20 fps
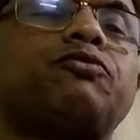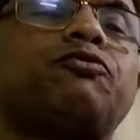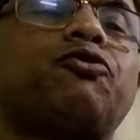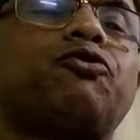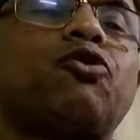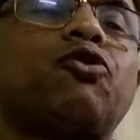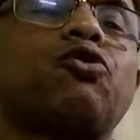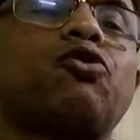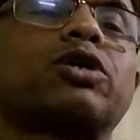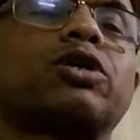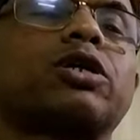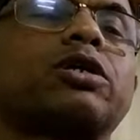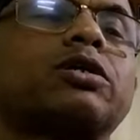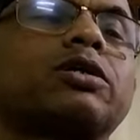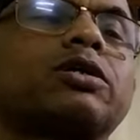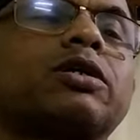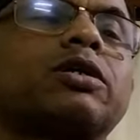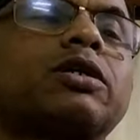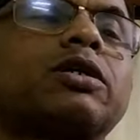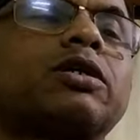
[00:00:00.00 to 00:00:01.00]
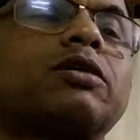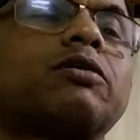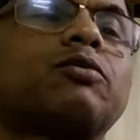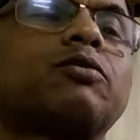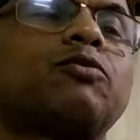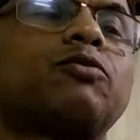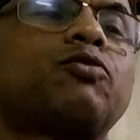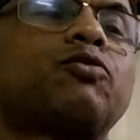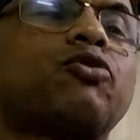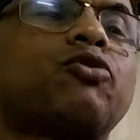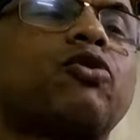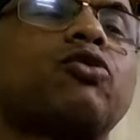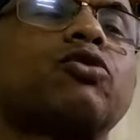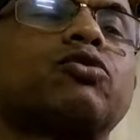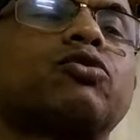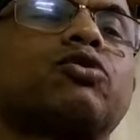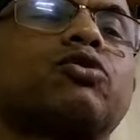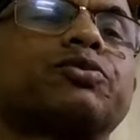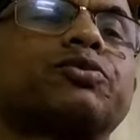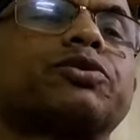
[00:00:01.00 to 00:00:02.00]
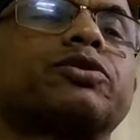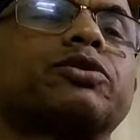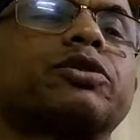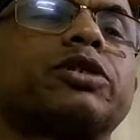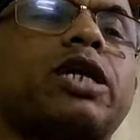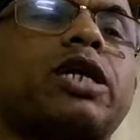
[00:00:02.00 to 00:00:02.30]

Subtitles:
four groups.